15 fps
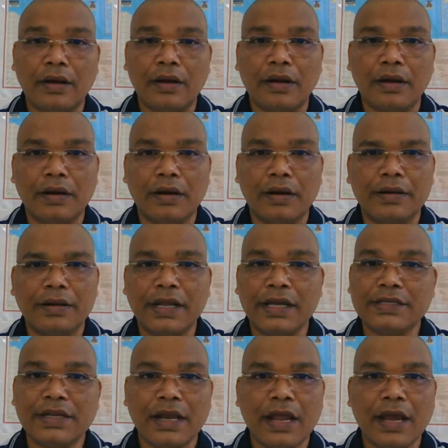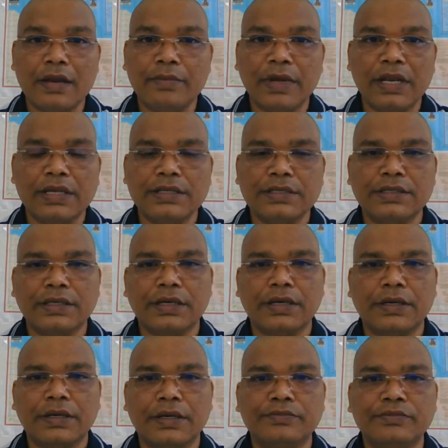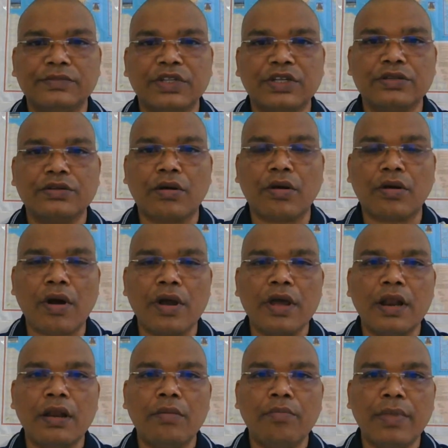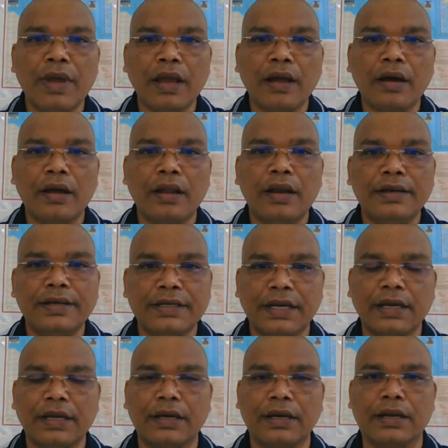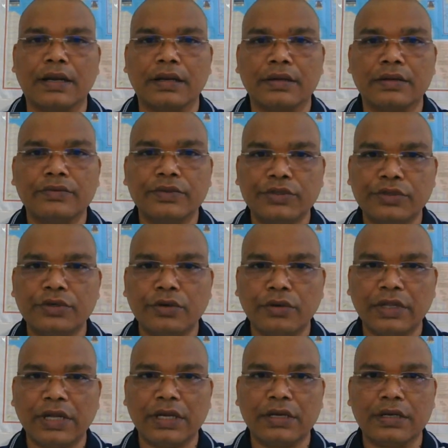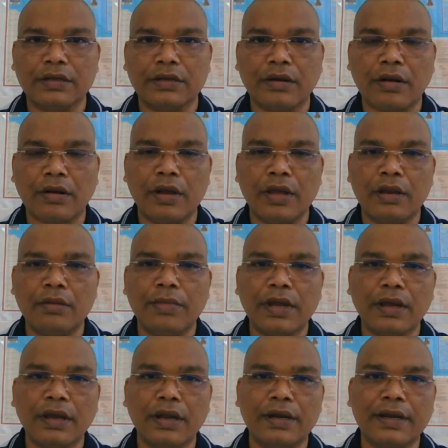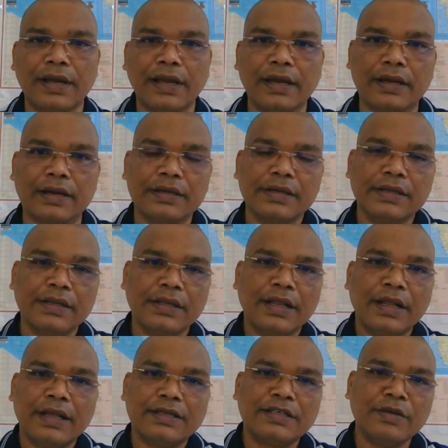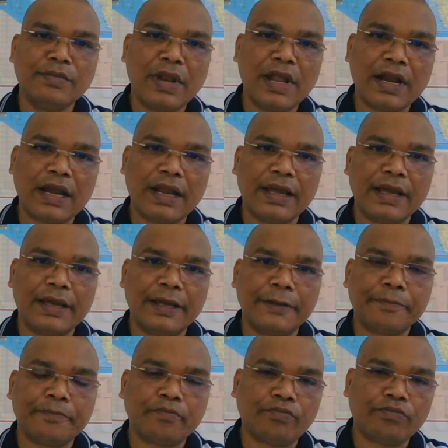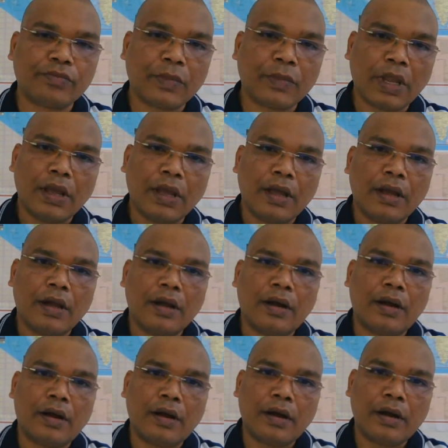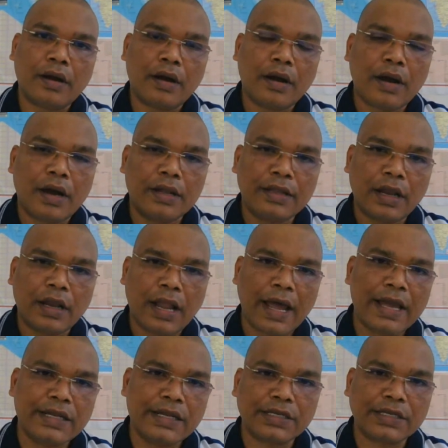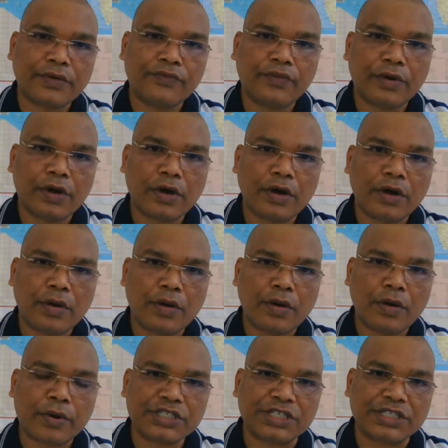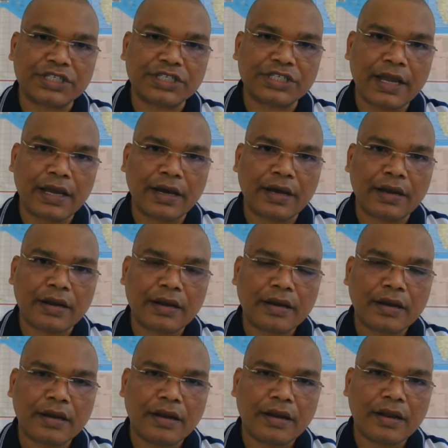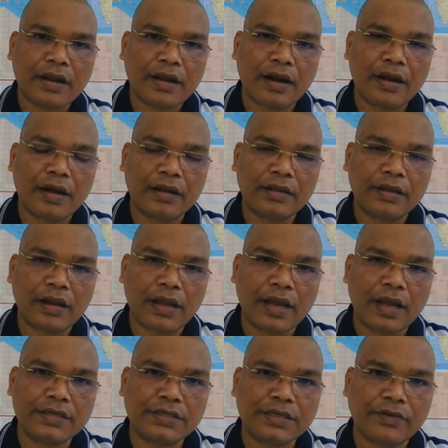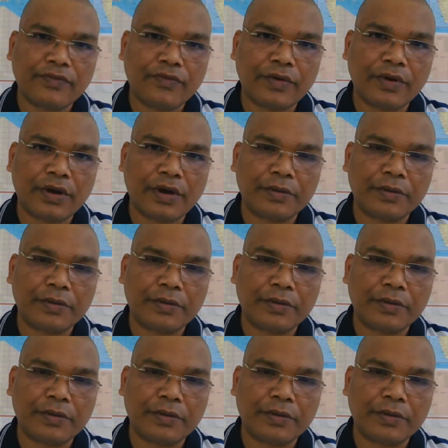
National animal is the Royal Bengal Tiger. You should know that, Royal Bengal Tiger. Similarly, on the lines of Project Tiger and on the lines of